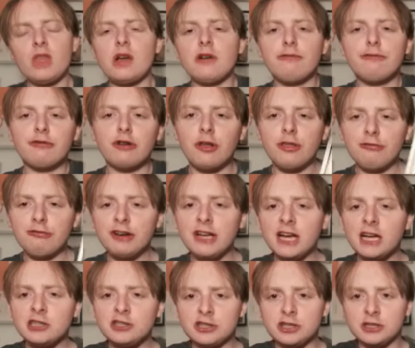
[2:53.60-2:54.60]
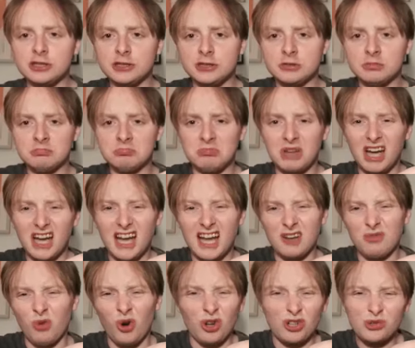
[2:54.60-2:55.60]
For a
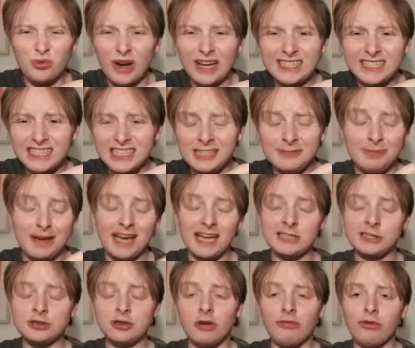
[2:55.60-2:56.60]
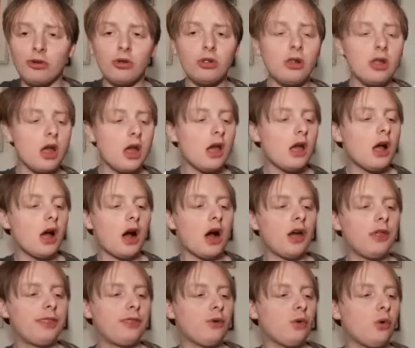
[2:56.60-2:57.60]
320 page novel, I
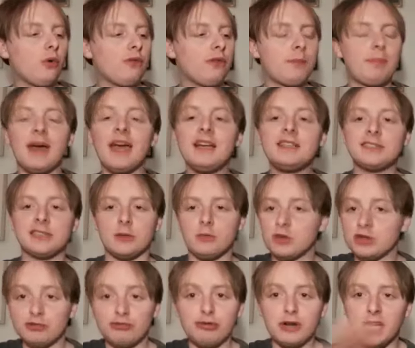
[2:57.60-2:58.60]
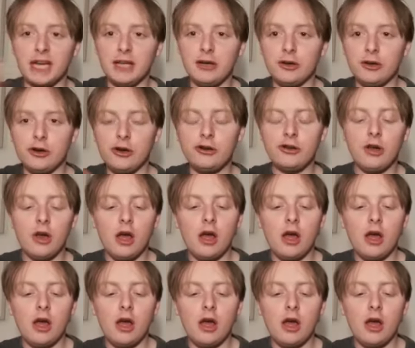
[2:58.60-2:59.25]
thought the pacing was really good.